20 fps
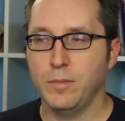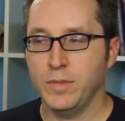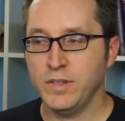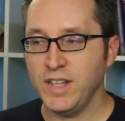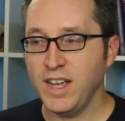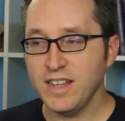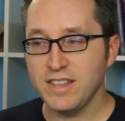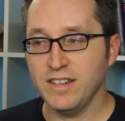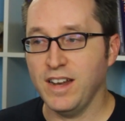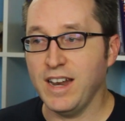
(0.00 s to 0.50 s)

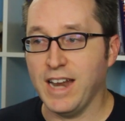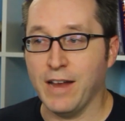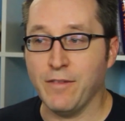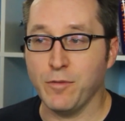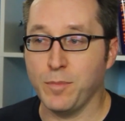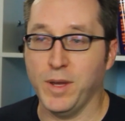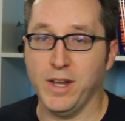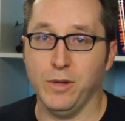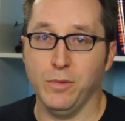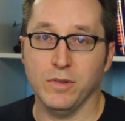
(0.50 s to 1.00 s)
Besides, not
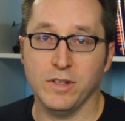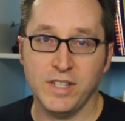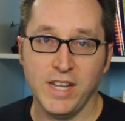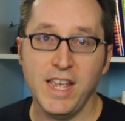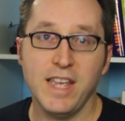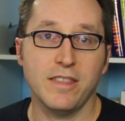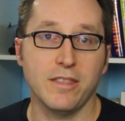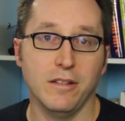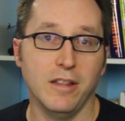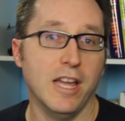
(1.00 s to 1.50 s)
everybody will
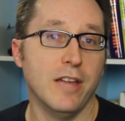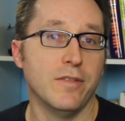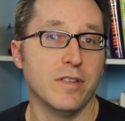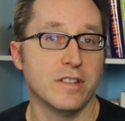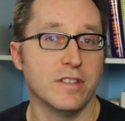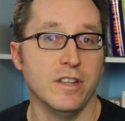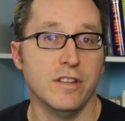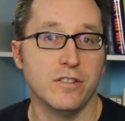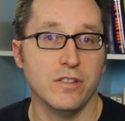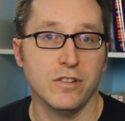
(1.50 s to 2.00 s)
take the life
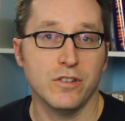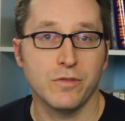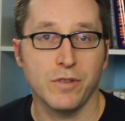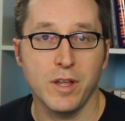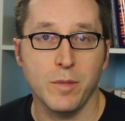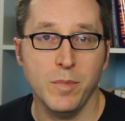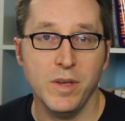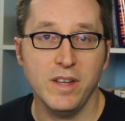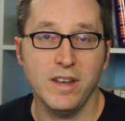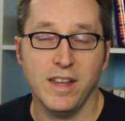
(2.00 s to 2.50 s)
extension
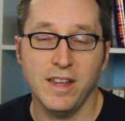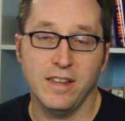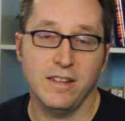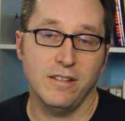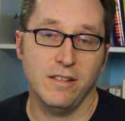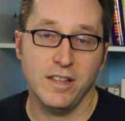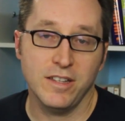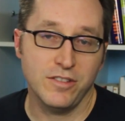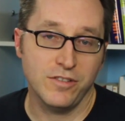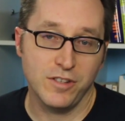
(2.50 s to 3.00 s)
treatment,
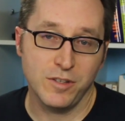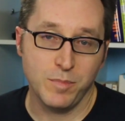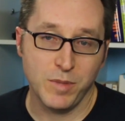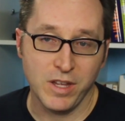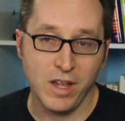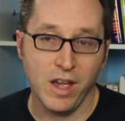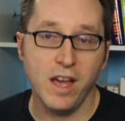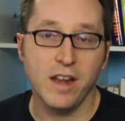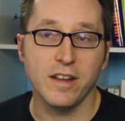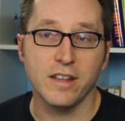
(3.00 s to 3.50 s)
and let's just
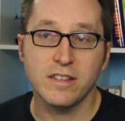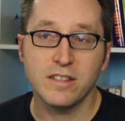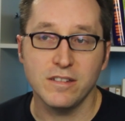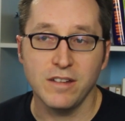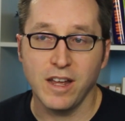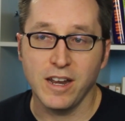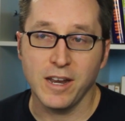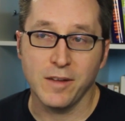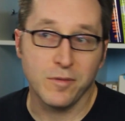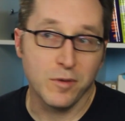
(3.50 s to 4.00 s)
be honest,
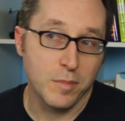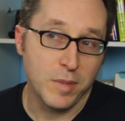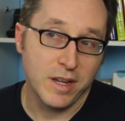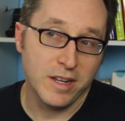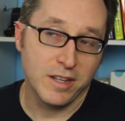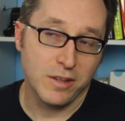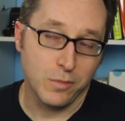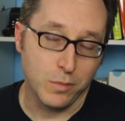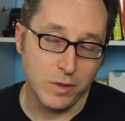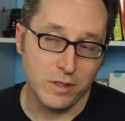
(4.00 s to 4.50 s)
not
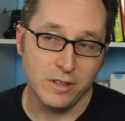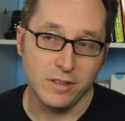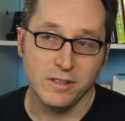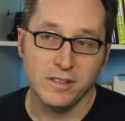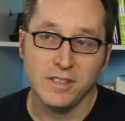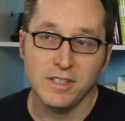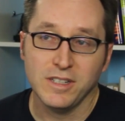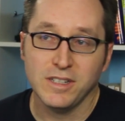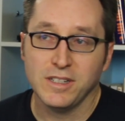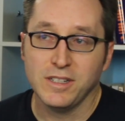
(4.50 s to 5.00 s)
everybody will
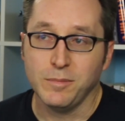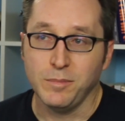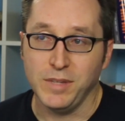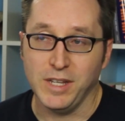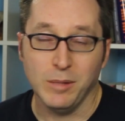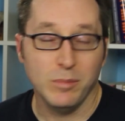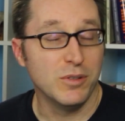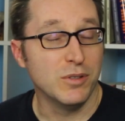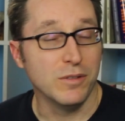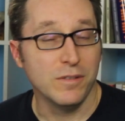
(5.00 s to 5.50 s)
be
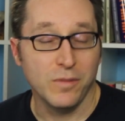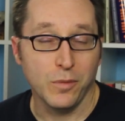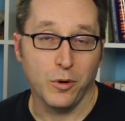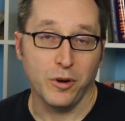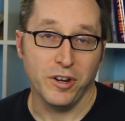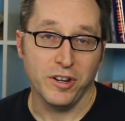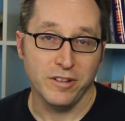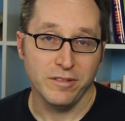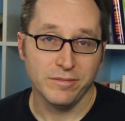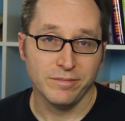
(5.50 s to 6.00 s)
able to
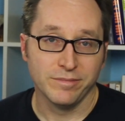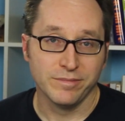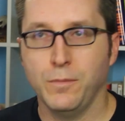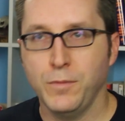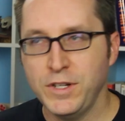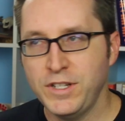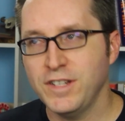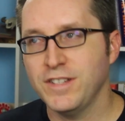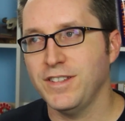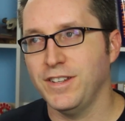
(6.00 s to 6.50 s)
afford it.
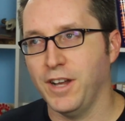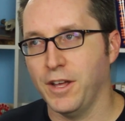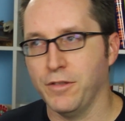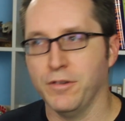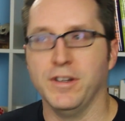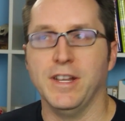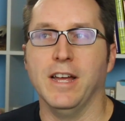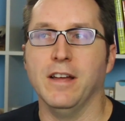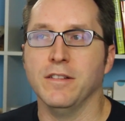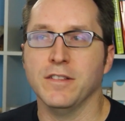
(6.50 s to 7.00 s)
Which is
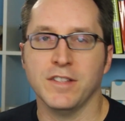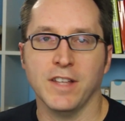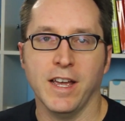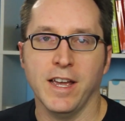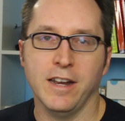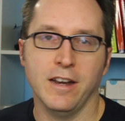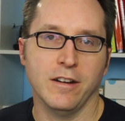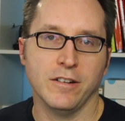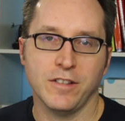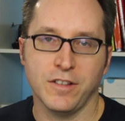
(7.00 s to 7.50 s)
another
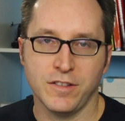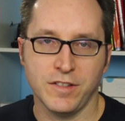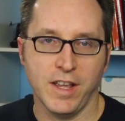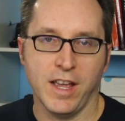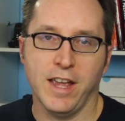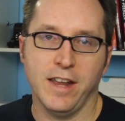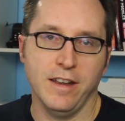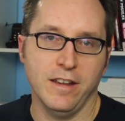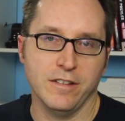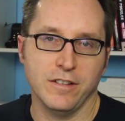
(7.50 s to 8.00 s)
downside. Our
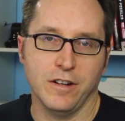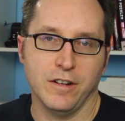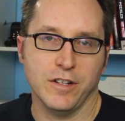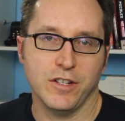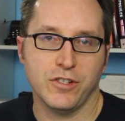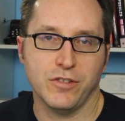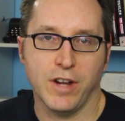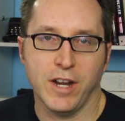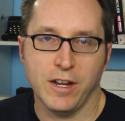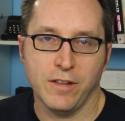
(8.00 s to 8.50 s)
society is already
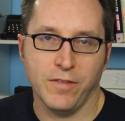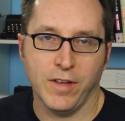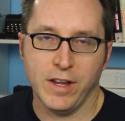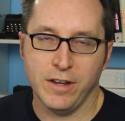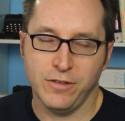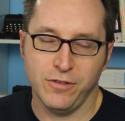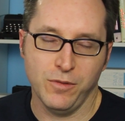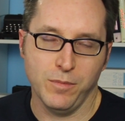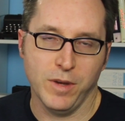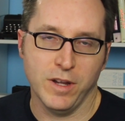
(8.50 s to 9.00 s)

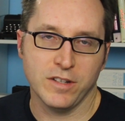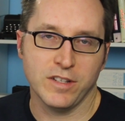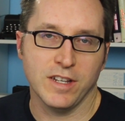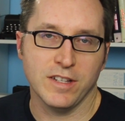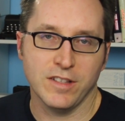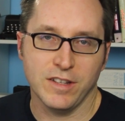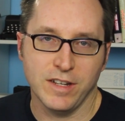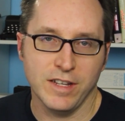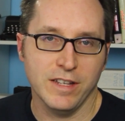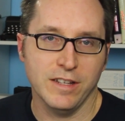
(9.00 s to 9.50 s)
stratified too much
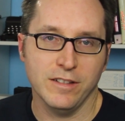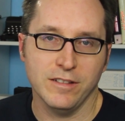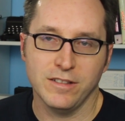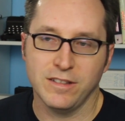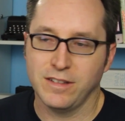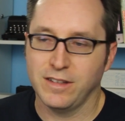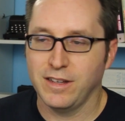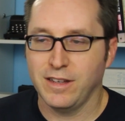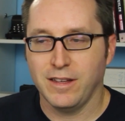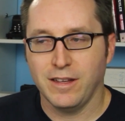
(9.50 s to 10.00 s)
as it
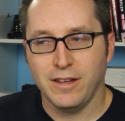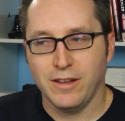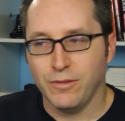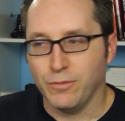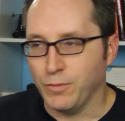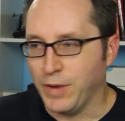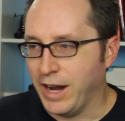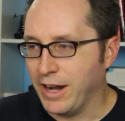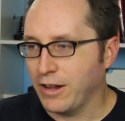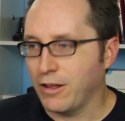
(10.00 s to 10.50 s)
is.
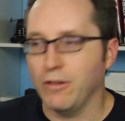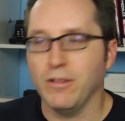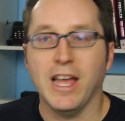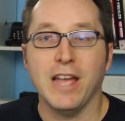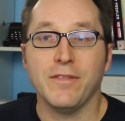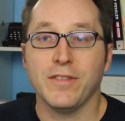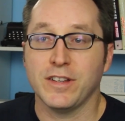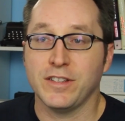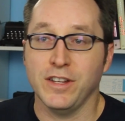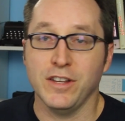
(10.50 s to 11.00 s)
Radical
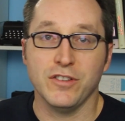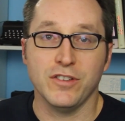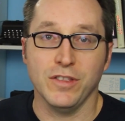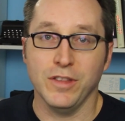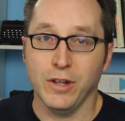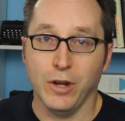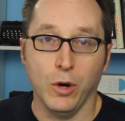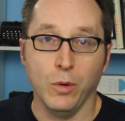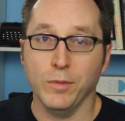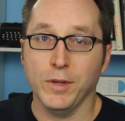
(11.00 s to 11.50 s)
life extension
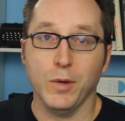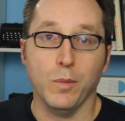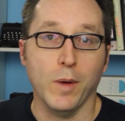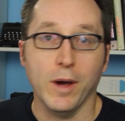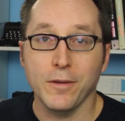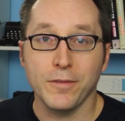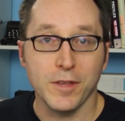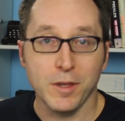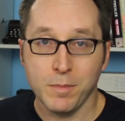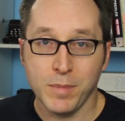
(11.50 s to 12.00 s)
that only
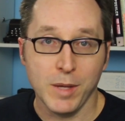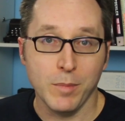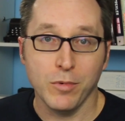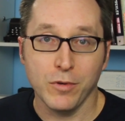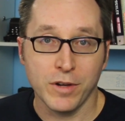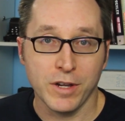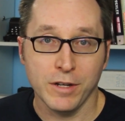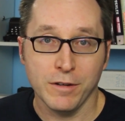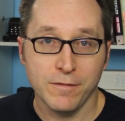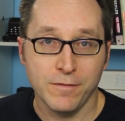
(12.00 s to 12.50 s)
wealthy
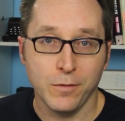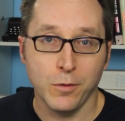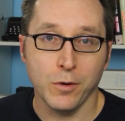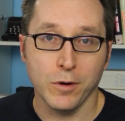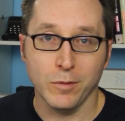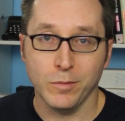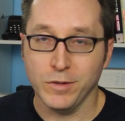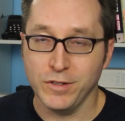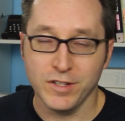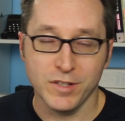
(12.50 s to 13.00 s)
people can
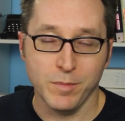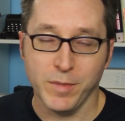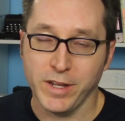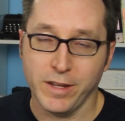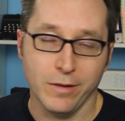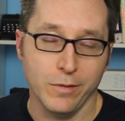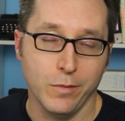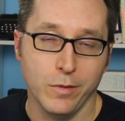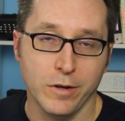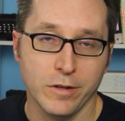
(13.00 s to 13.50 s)
afford would just
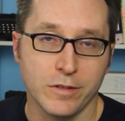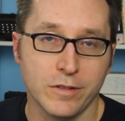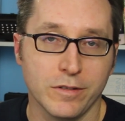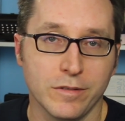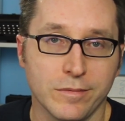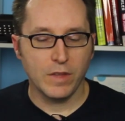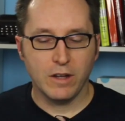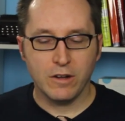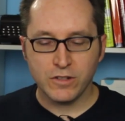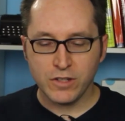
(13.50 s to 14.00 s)
make it worse.
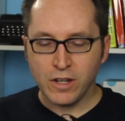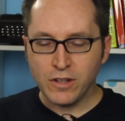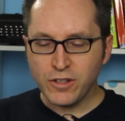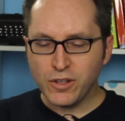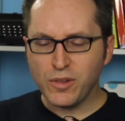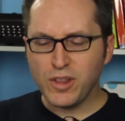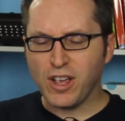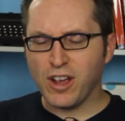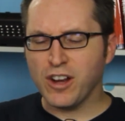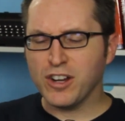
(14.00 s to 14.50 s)
There's
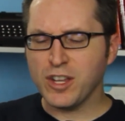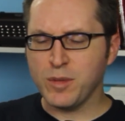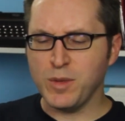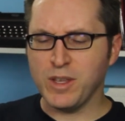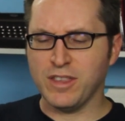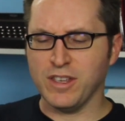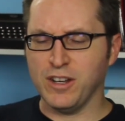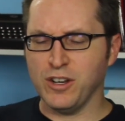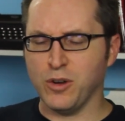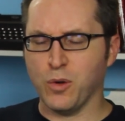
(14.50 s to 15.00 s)
also the
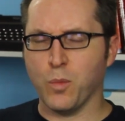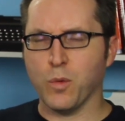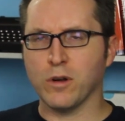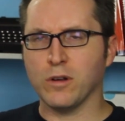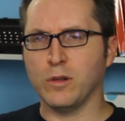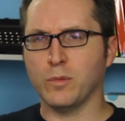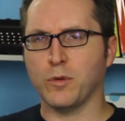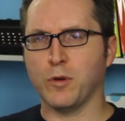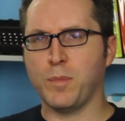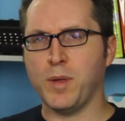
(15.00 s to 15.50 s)
argument that in a
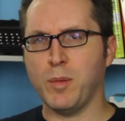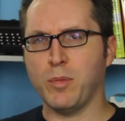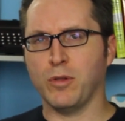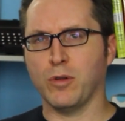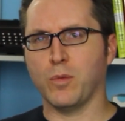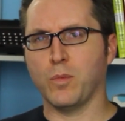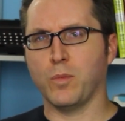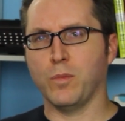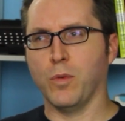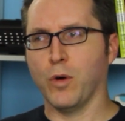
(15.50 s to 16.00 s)
world where people
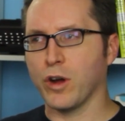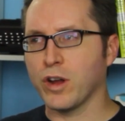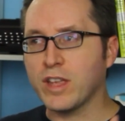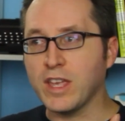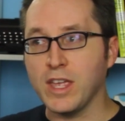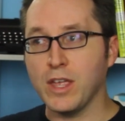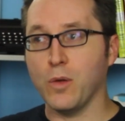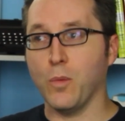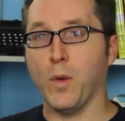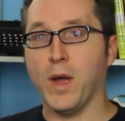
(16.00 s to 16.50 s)
are
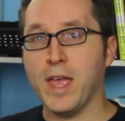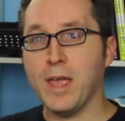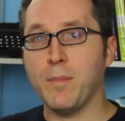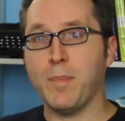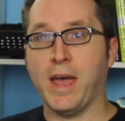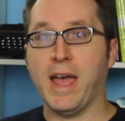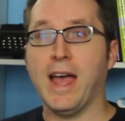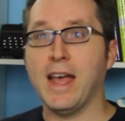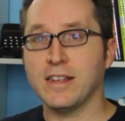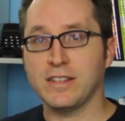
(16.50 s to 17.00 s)
working way
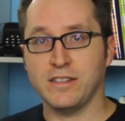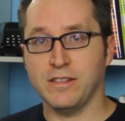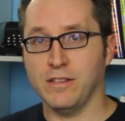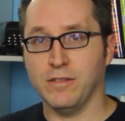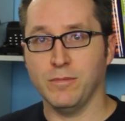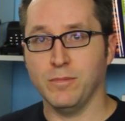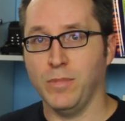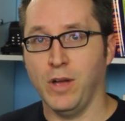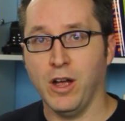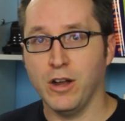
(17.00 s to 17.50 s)
past the
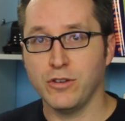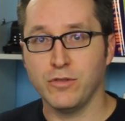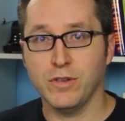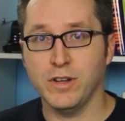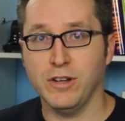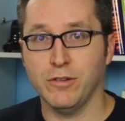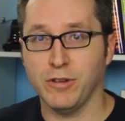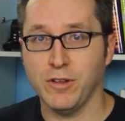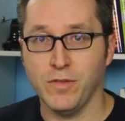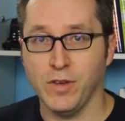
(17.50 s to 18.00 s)

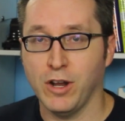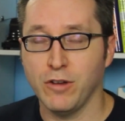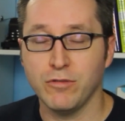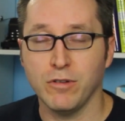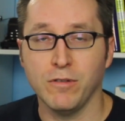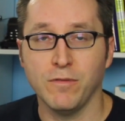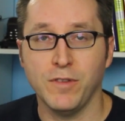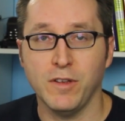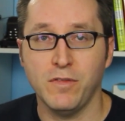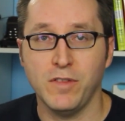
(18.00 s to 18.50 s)
100 or even
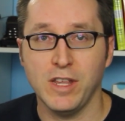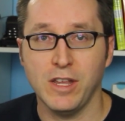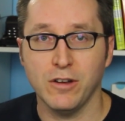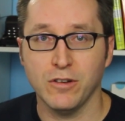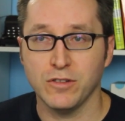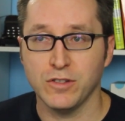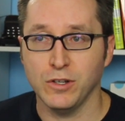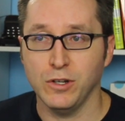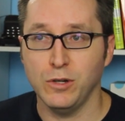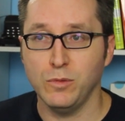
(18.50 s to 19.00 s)
150
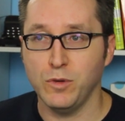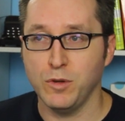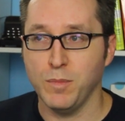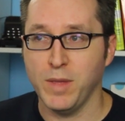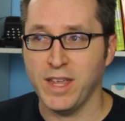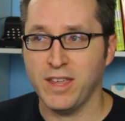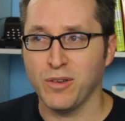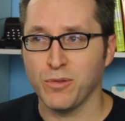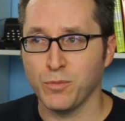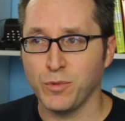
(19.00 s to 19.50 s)
years old would
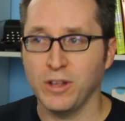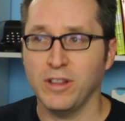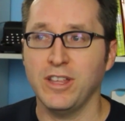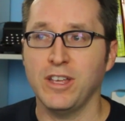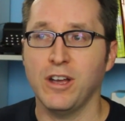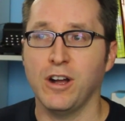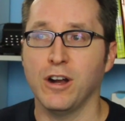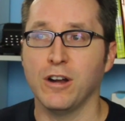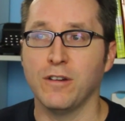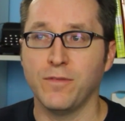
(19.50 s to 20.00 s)
make it really
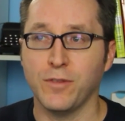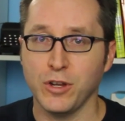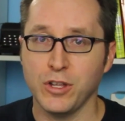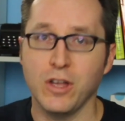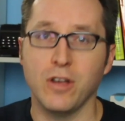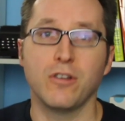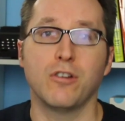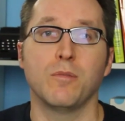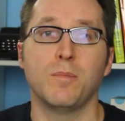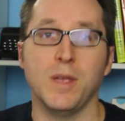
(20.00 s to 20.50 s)
hard for
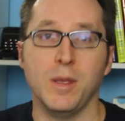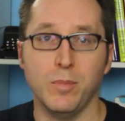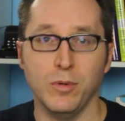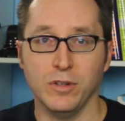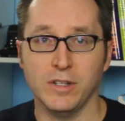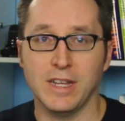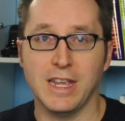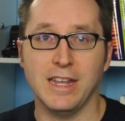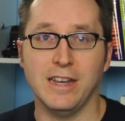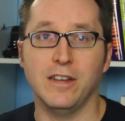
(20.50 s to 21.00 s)
younger
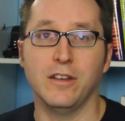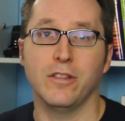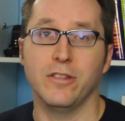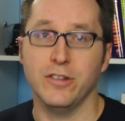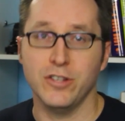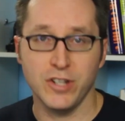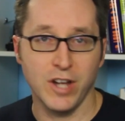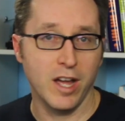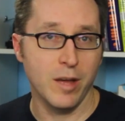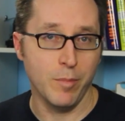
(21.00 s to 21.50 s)
people to get into the
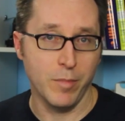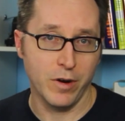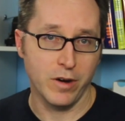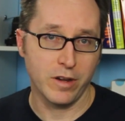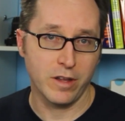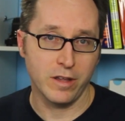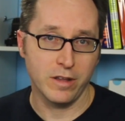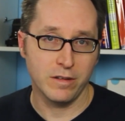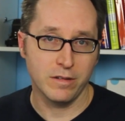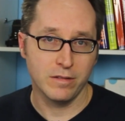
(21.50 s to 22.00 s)
job
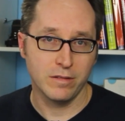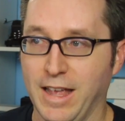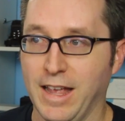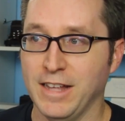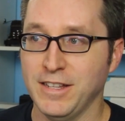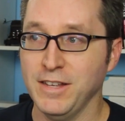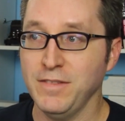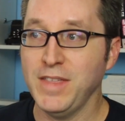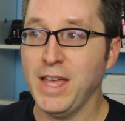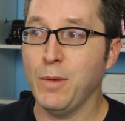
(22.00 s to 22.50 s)
market.
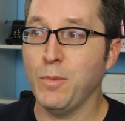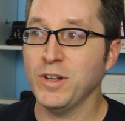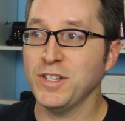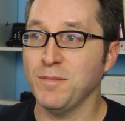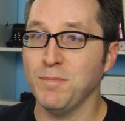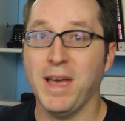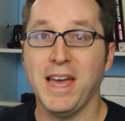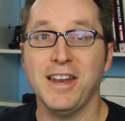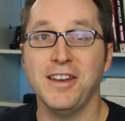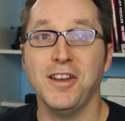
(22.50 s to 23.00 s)
As if that
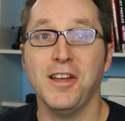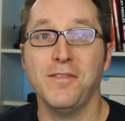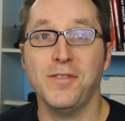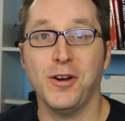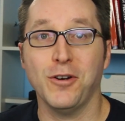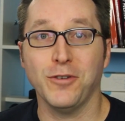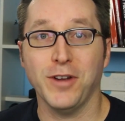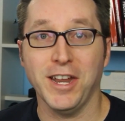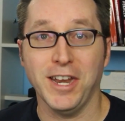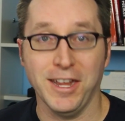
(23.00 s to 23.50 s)
wasn't bad enough
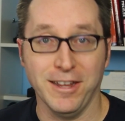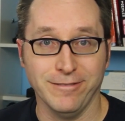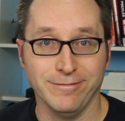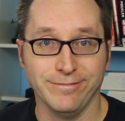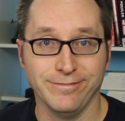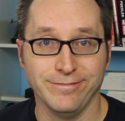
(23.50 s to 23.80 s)
already.